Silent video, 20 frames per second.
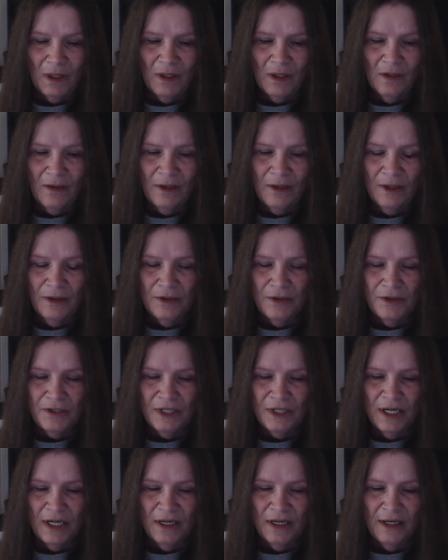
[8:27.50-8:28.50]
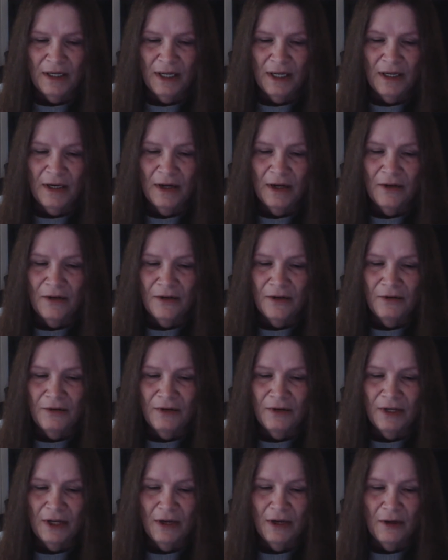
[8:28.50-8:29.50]
there's another
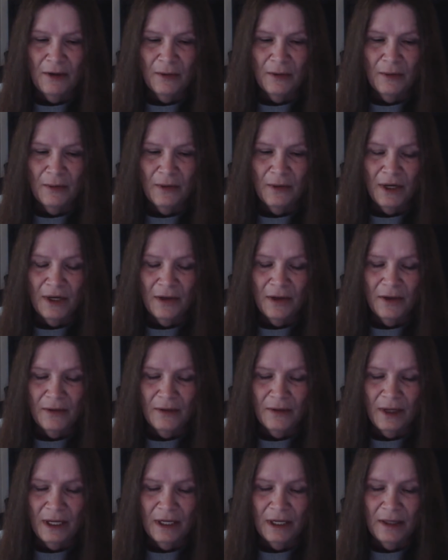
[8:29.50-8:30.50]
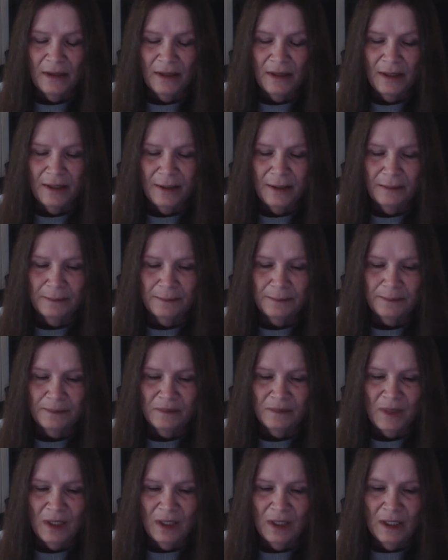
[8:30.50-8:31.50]
video there that
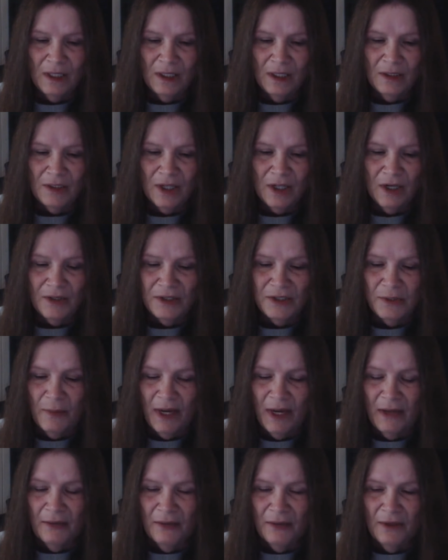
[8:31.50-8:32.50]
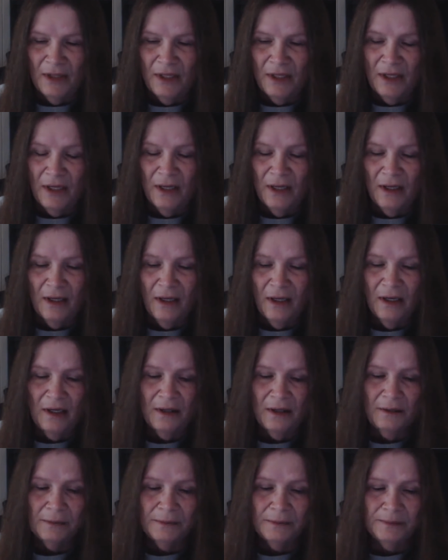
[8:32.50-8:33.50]
talks about the
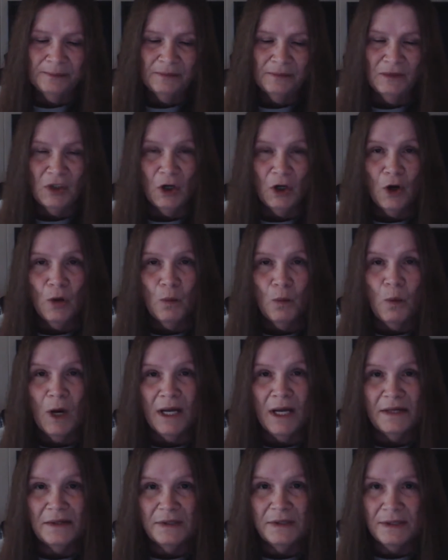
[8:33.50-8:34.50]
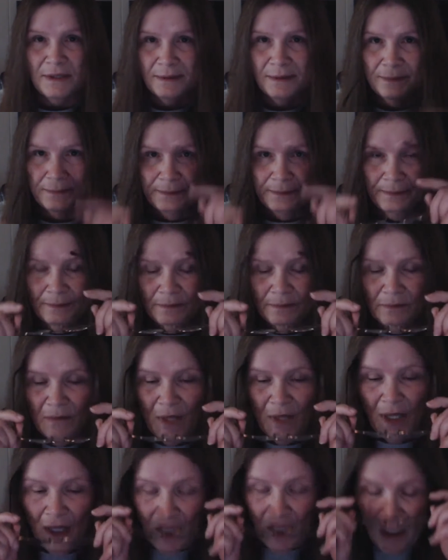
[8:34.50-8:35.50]
tall whites.
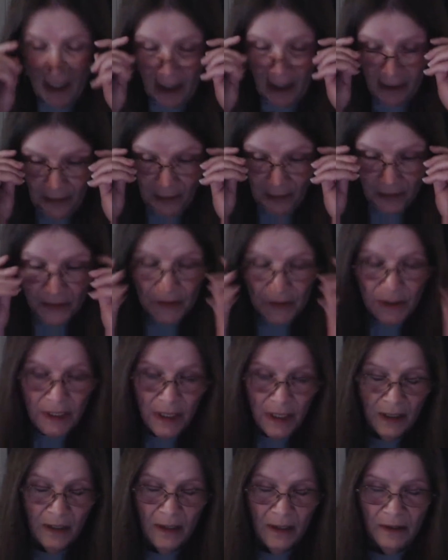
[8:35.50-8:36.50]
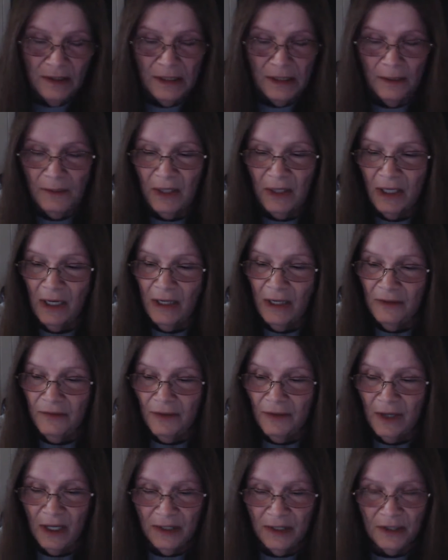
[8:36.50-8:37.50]
And there's something I'd
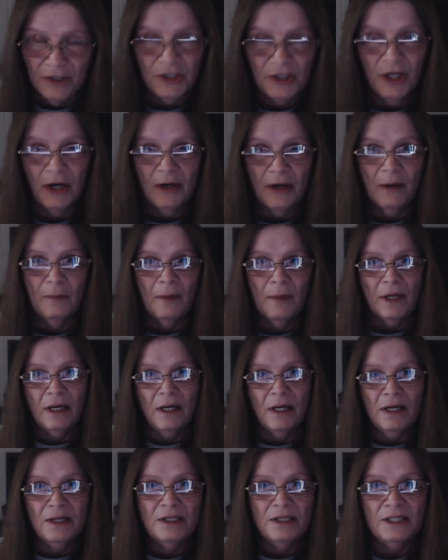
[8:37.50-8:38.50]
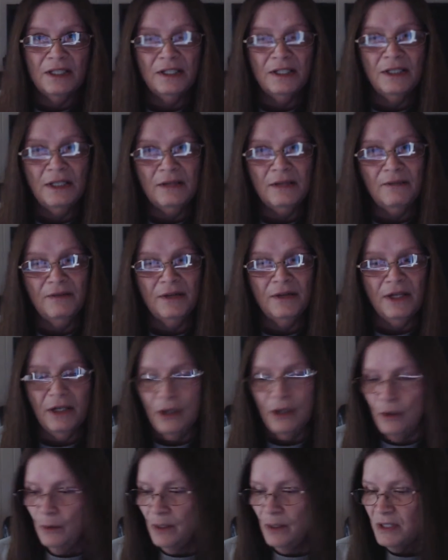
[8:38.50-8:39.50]
forgotten to share in my ET
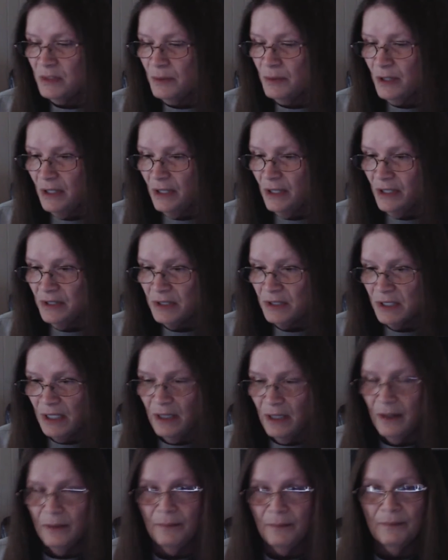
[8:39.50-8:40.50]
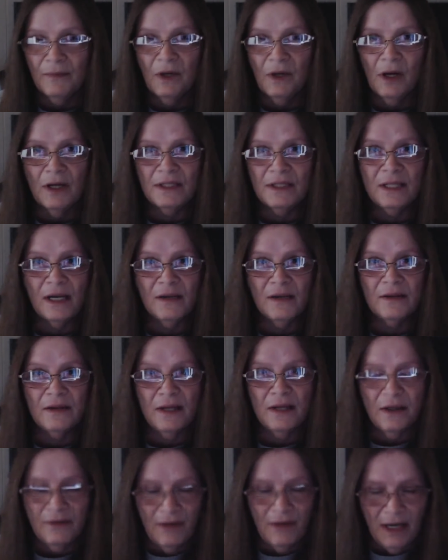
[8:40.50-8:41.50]
video experience contact
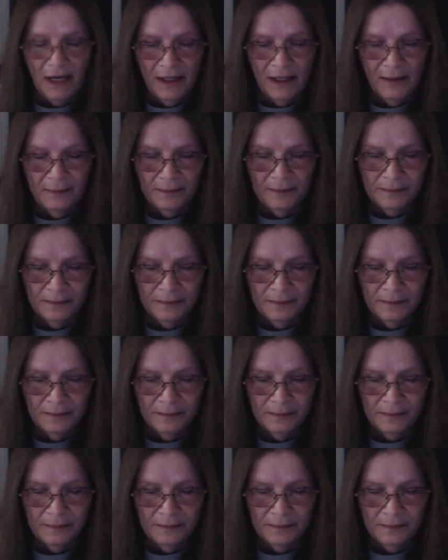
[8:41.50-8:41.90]
that I've had.